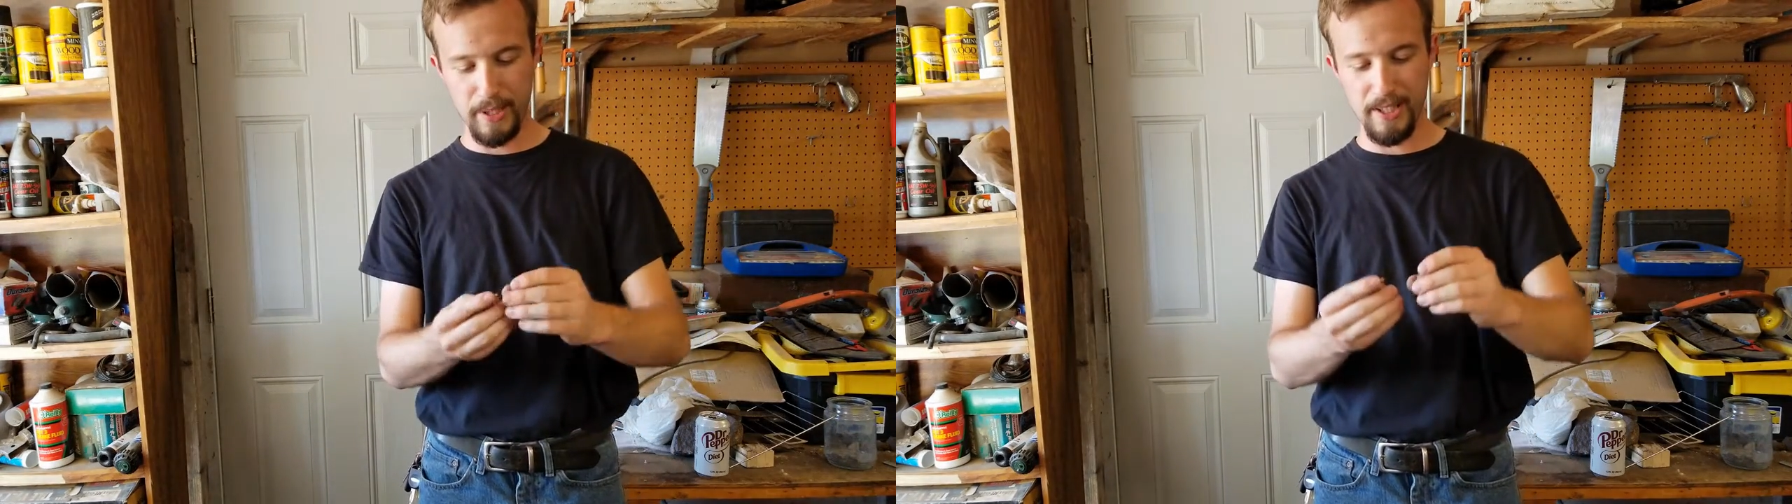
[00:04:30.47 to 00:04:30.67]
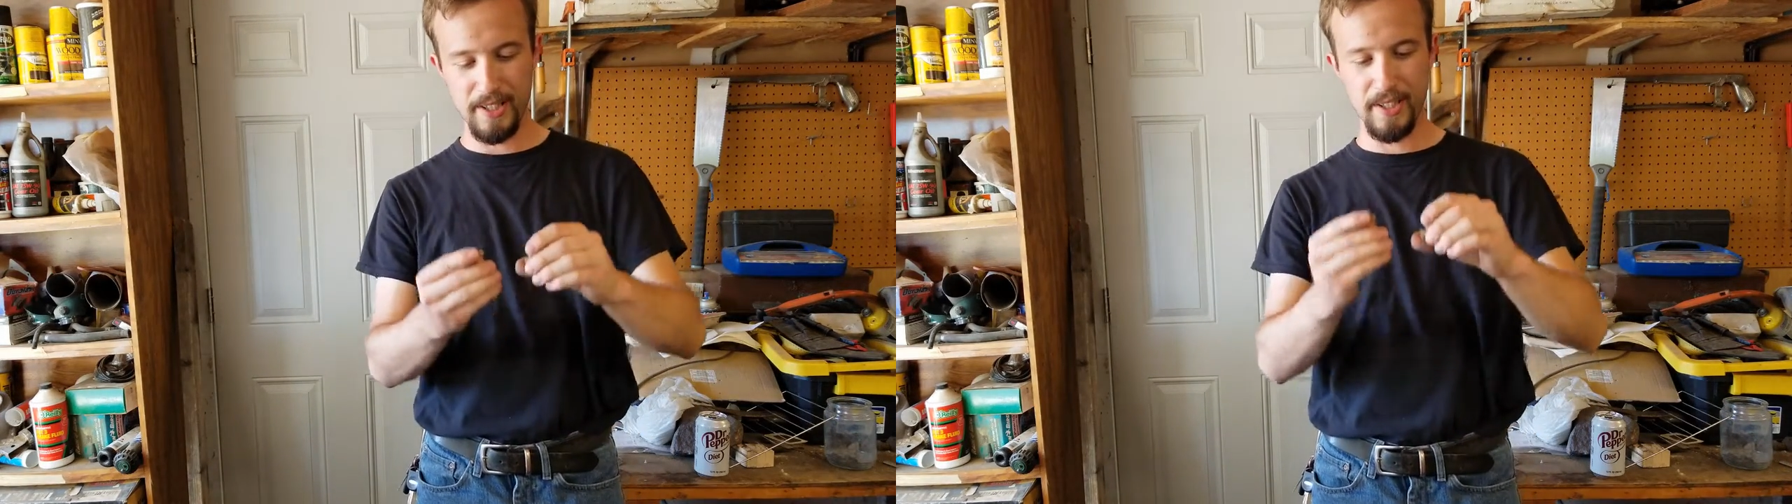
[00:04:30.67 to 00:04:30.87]

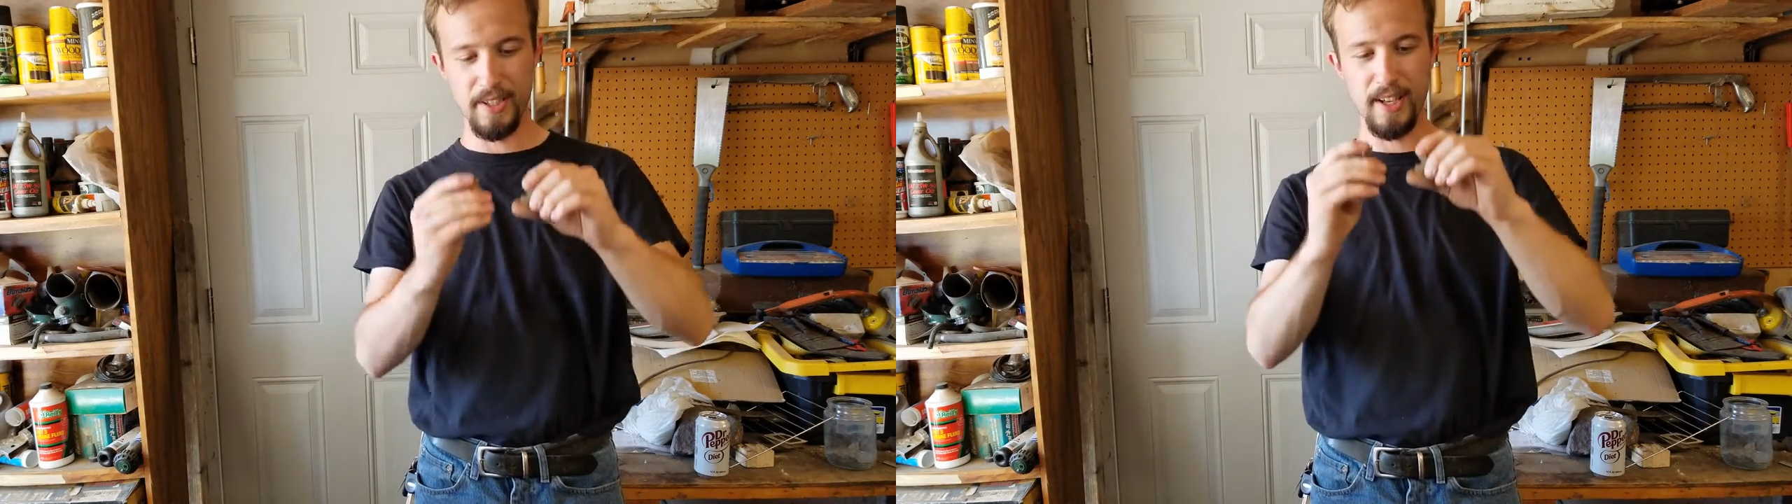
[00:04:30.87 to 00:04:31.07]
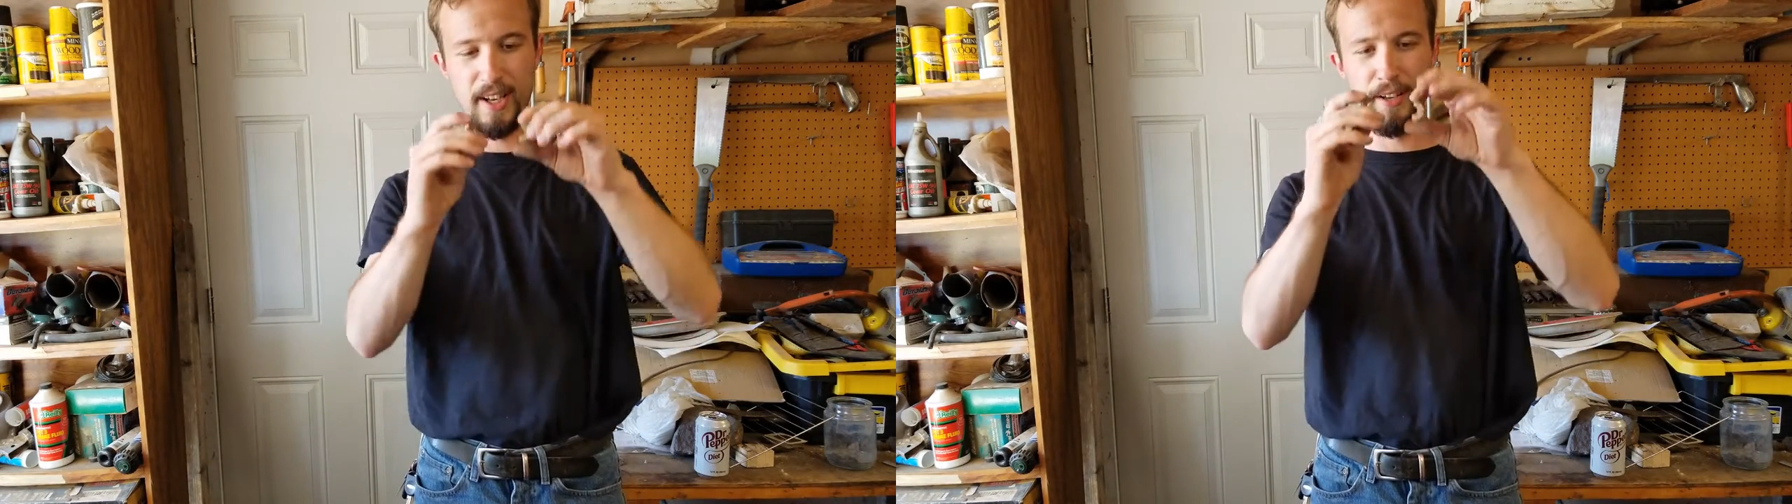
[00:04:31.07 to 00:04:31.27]

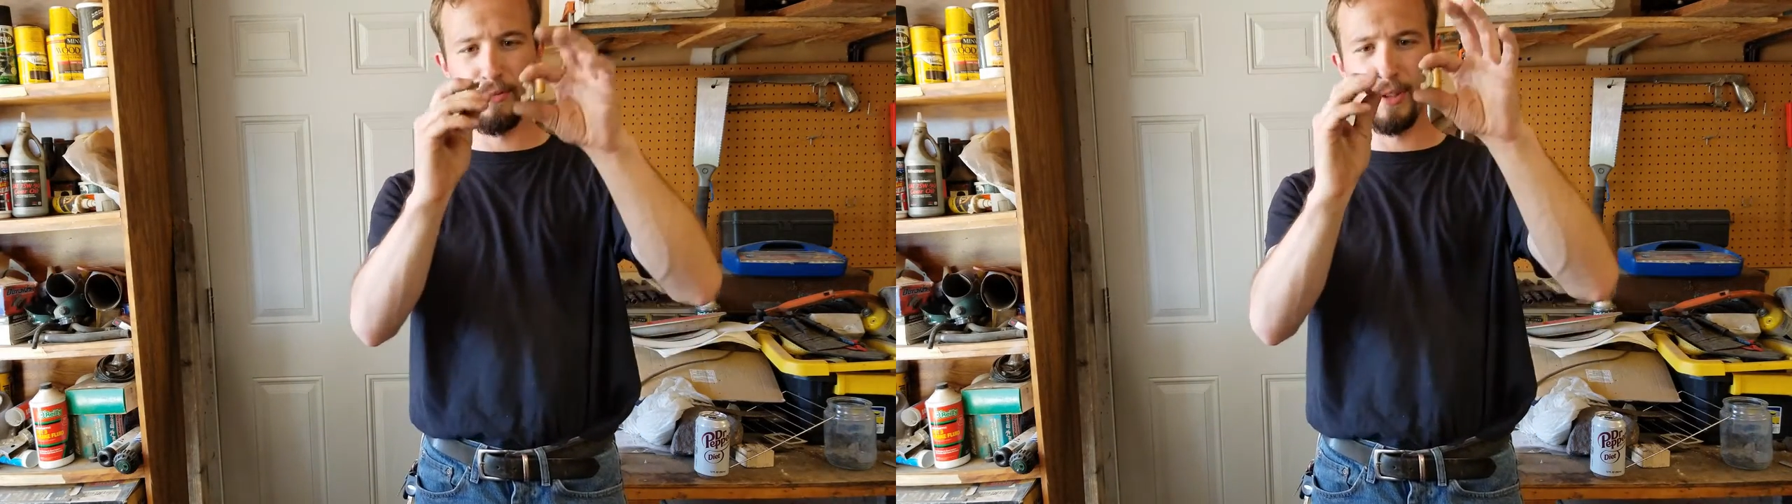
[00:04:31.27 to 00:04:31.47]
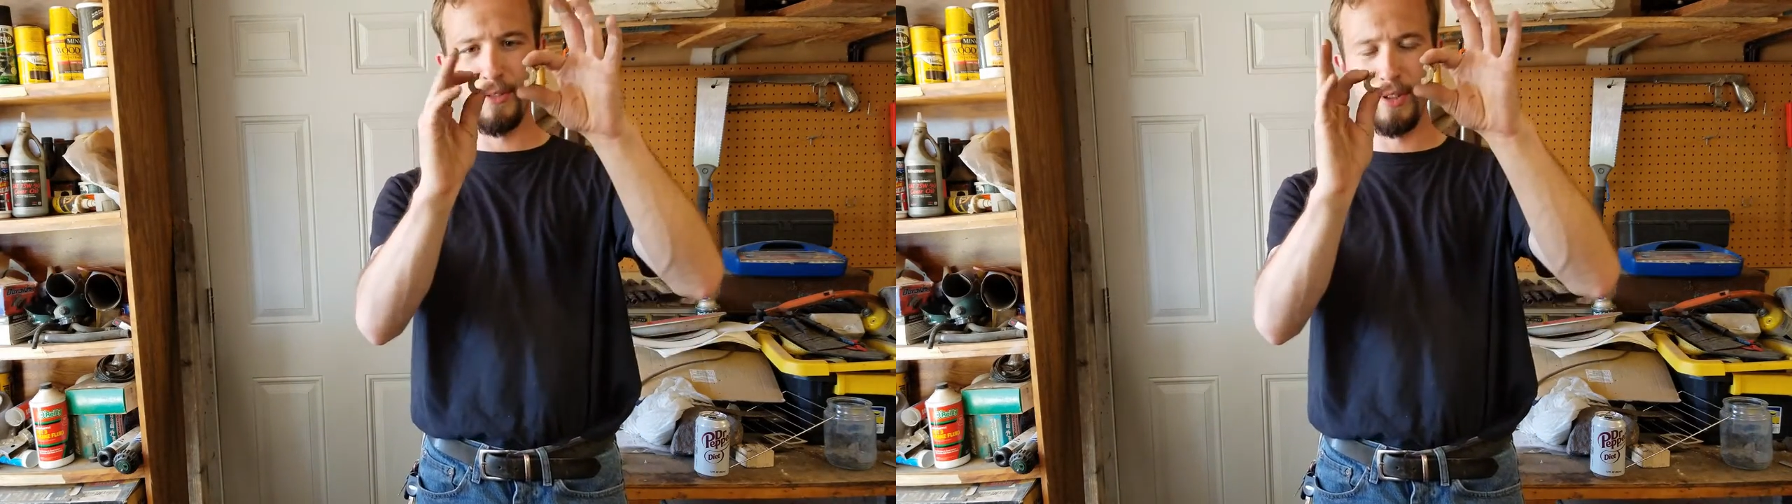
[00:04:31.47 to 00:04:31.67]
pieces
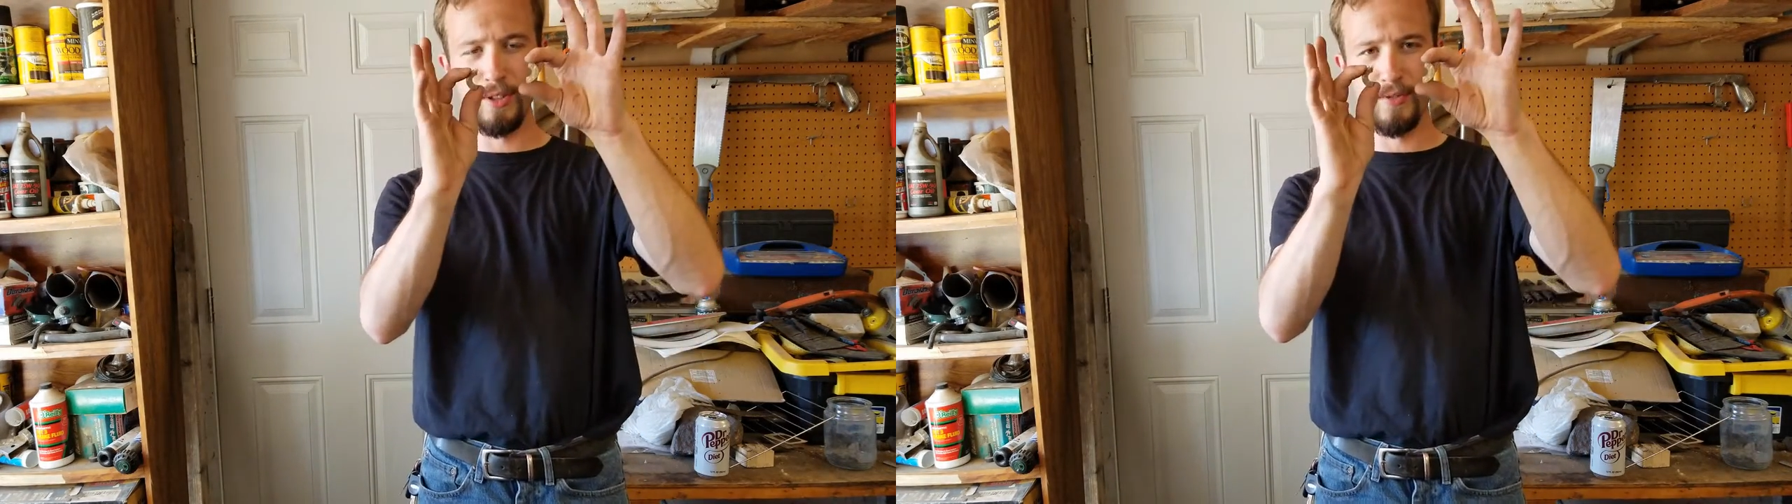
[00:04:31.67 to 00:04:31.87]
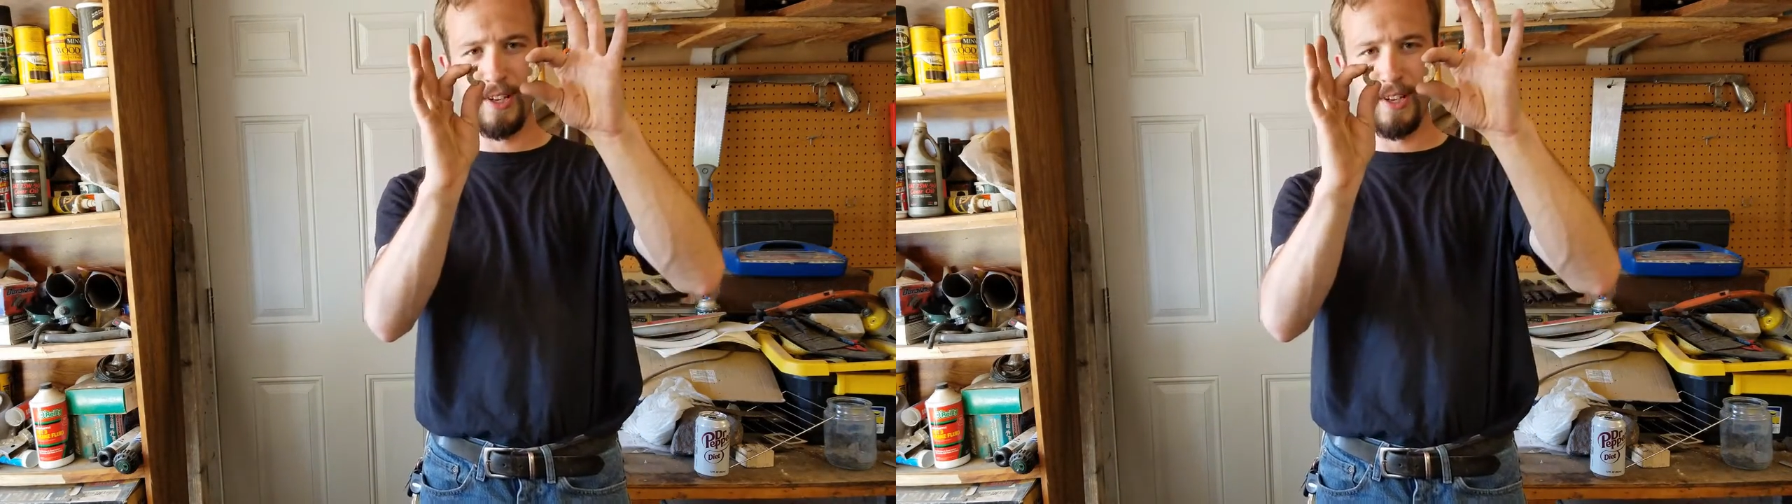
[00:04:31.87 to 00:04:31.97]
of one of those